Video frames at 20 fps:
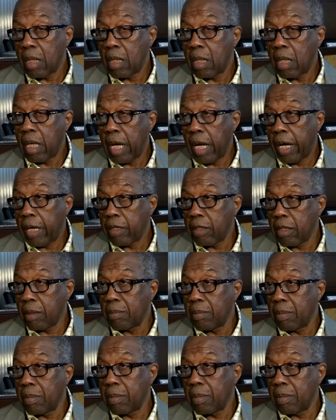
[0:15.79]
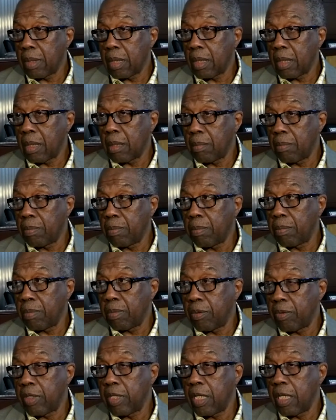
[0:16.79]
hired them.
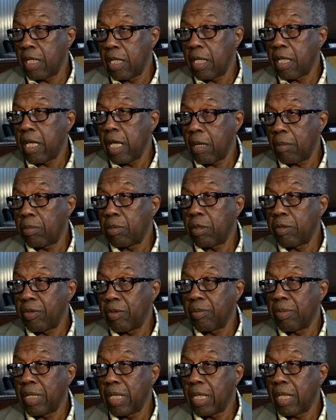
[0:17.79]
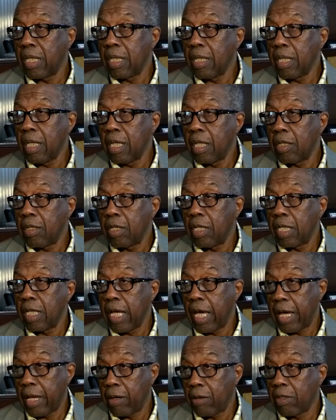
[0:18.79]
City did help Riverbend till it
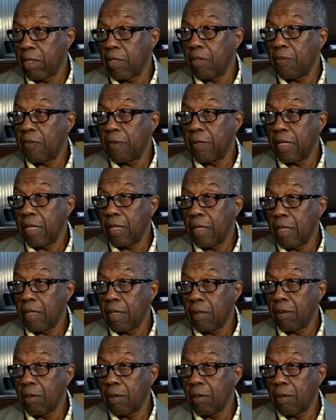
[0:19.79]
got on its feet.